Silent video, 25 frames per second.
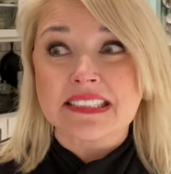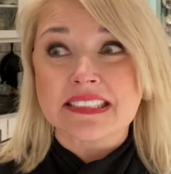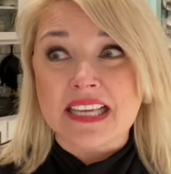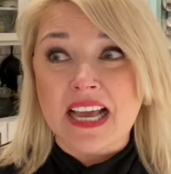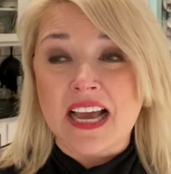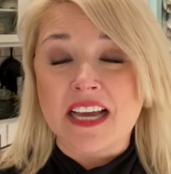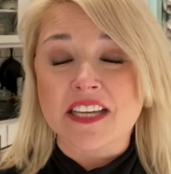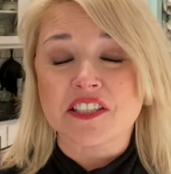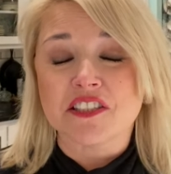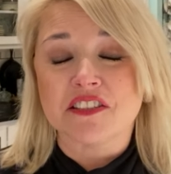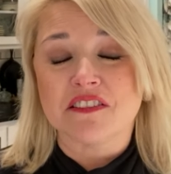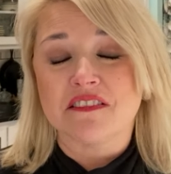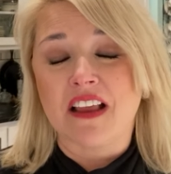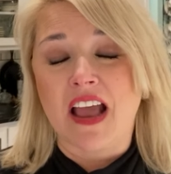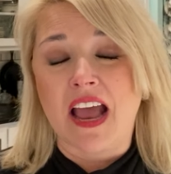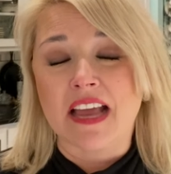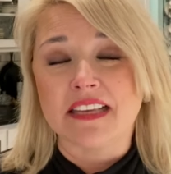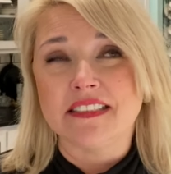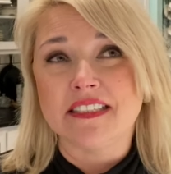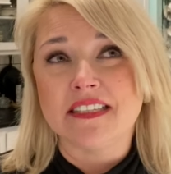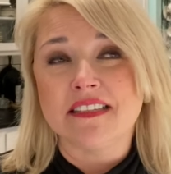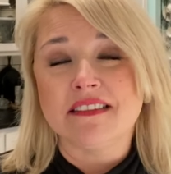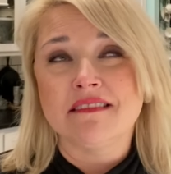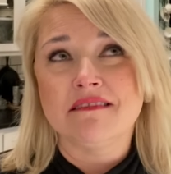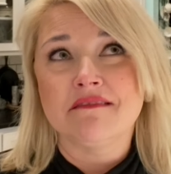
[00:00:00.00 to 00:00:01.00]
I, I
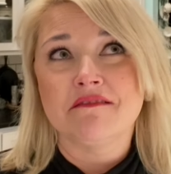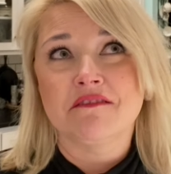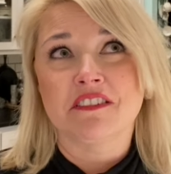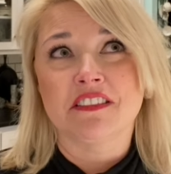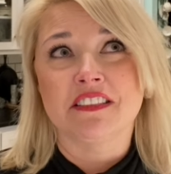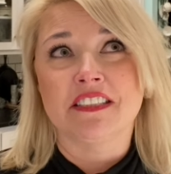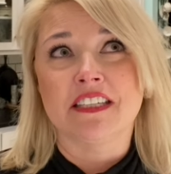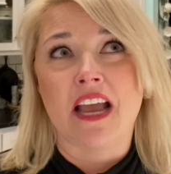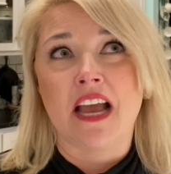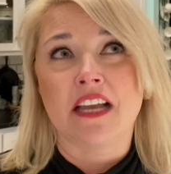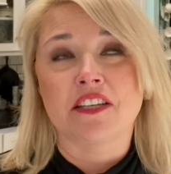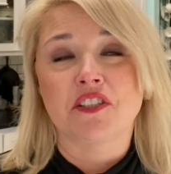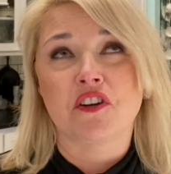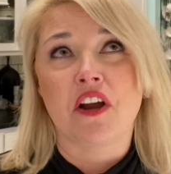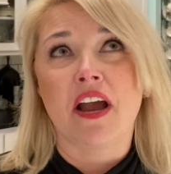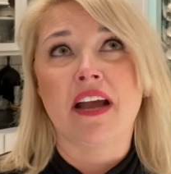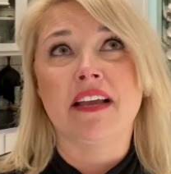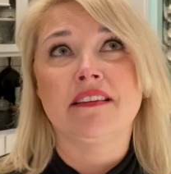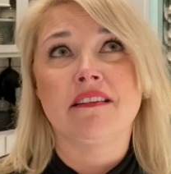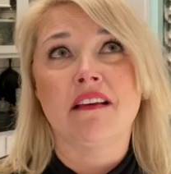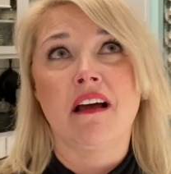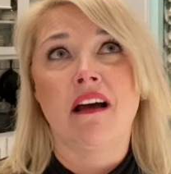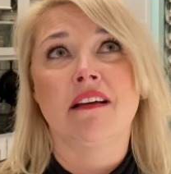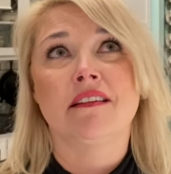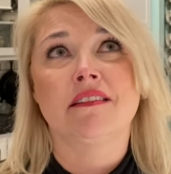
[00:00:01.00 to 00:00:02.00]
didn't really, I
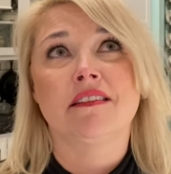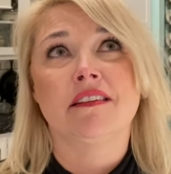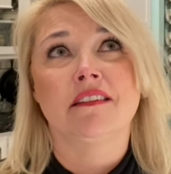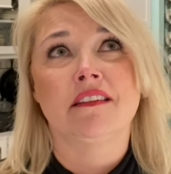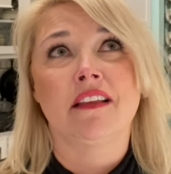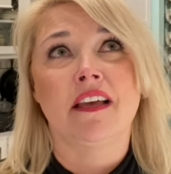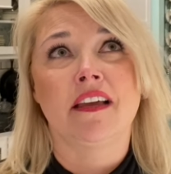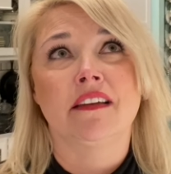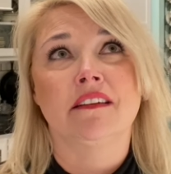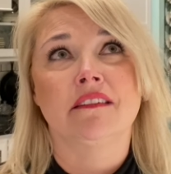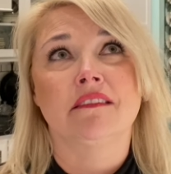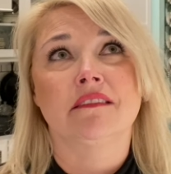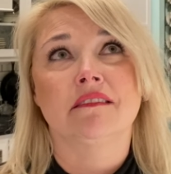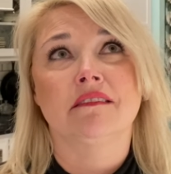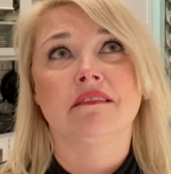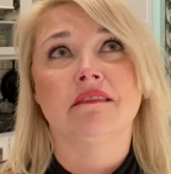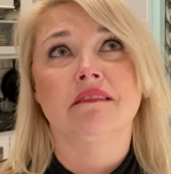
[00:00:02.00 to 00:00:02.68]
tried not to like